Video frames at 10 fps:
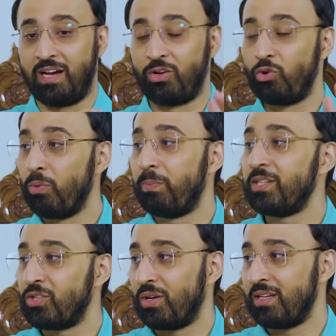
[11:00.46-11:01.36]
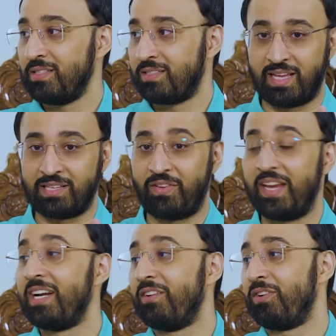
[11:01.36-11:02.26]
a group insurance is
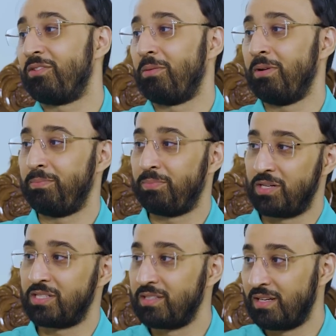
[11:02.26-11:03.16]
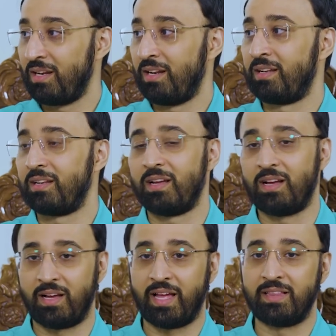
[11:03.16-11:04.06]
very different from a personal
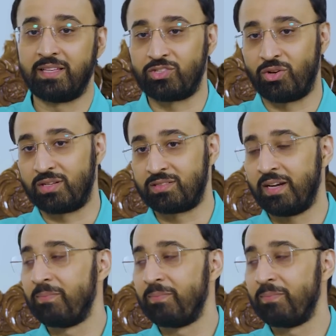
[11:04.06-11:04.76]
health insurance, right?